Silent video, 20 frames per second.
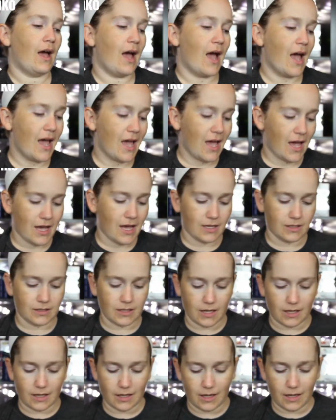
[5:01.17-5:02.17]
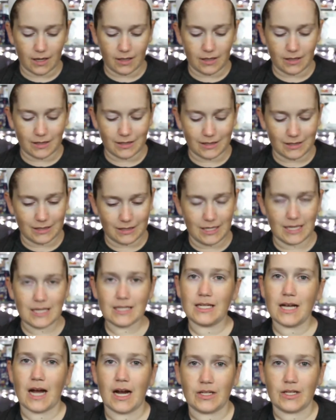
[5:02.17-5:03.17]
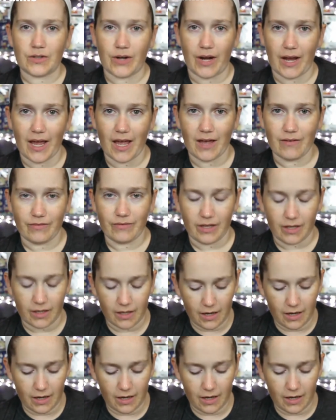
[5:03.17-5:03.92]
And these guys are heavy.